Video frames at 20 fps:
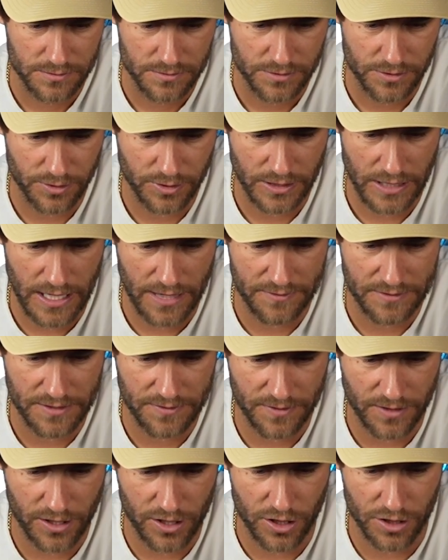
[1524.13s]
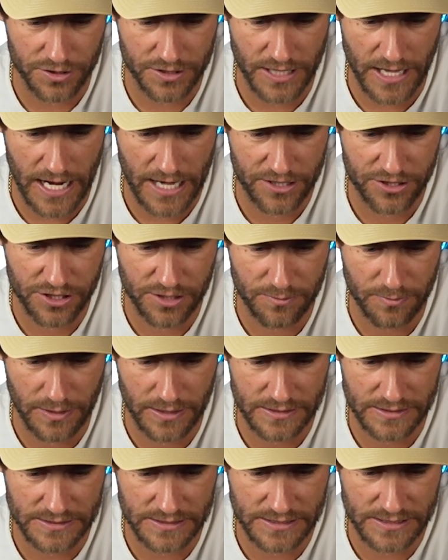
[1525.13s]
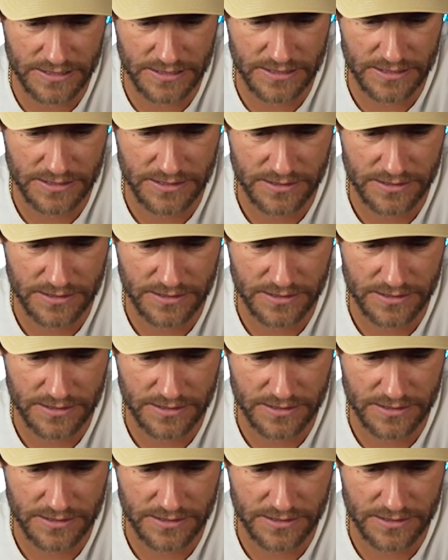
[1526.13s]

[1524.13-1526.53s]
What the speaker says: You can have different call to action buttons.